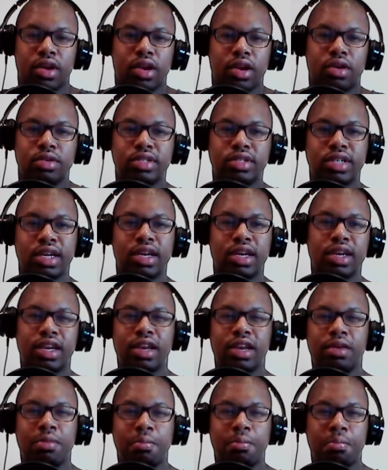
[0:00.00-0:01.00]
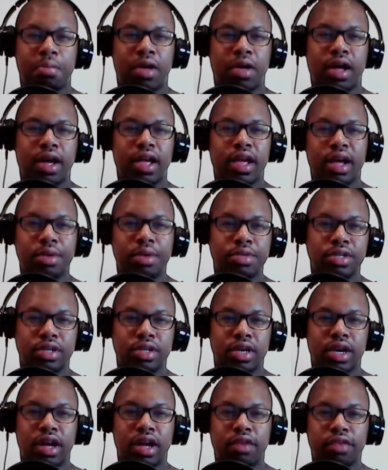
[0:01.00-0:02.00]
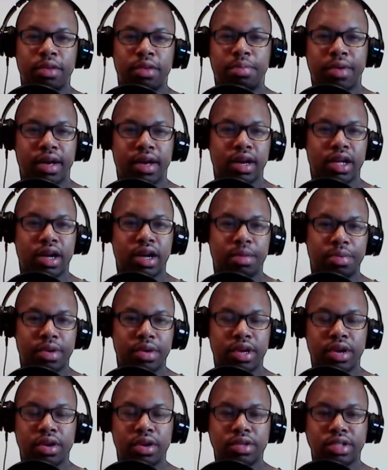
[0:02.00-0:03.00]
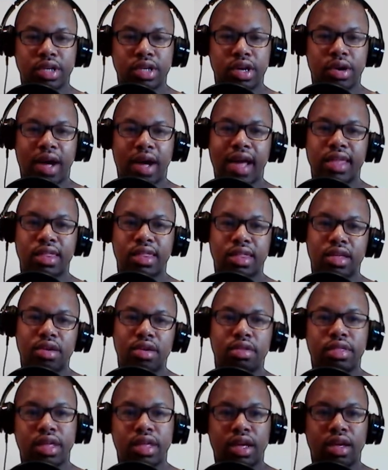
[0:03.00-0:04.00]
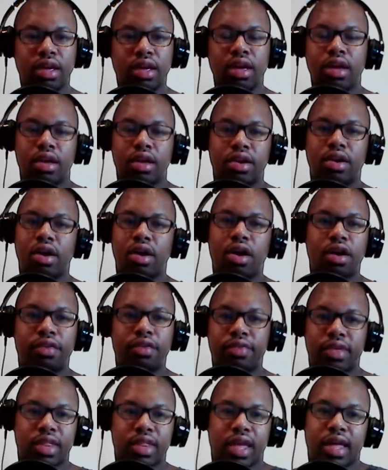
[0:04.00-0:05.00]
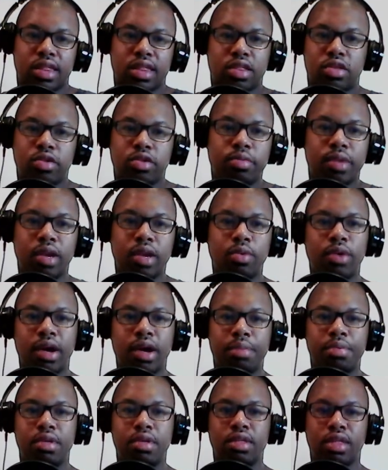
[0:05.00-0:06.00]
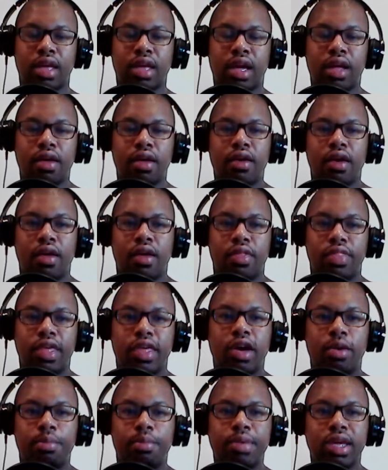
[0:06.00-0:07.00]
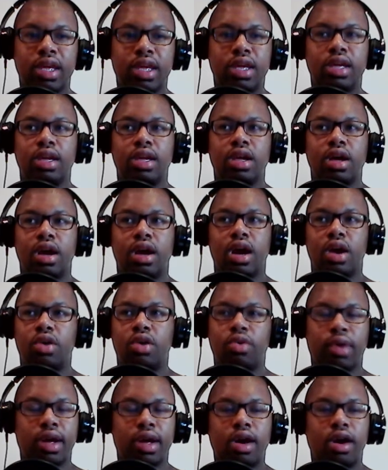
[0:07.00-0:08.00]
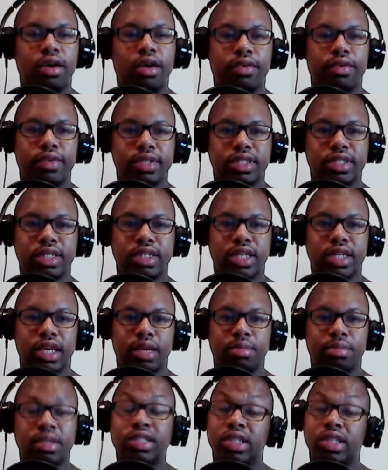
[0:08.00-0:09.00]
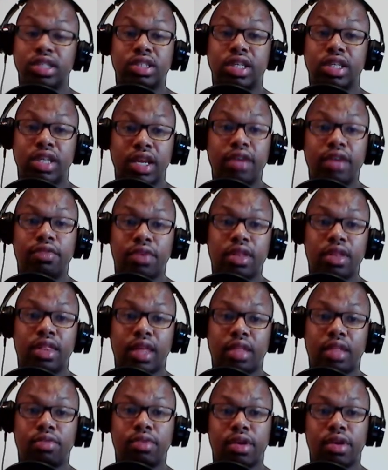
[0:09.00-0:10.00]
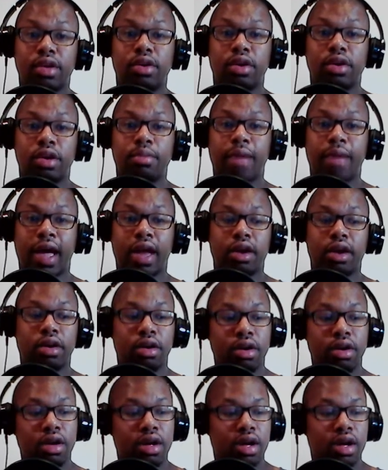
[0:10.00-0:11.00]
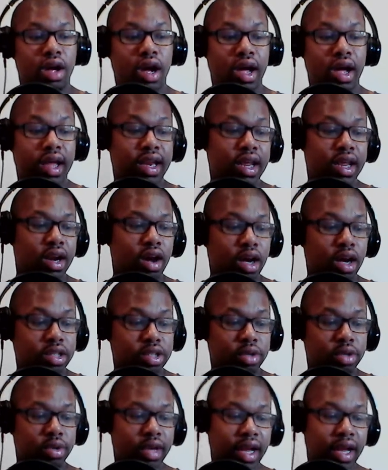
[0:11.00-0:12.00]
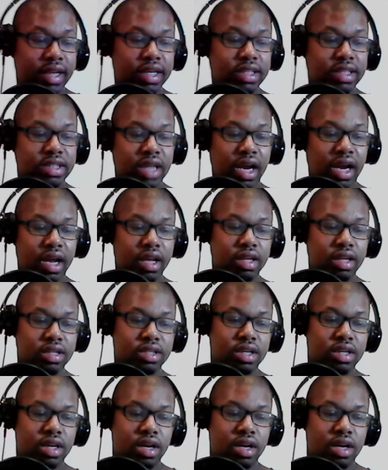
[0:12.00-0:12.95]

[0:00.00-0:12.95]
Zeke didn't play up to the level he played a couple of years ago, I still think their offense has too many weapons that they'll be a great offensive team. It's just the defense that's really going to matter. And then also you got the Giants.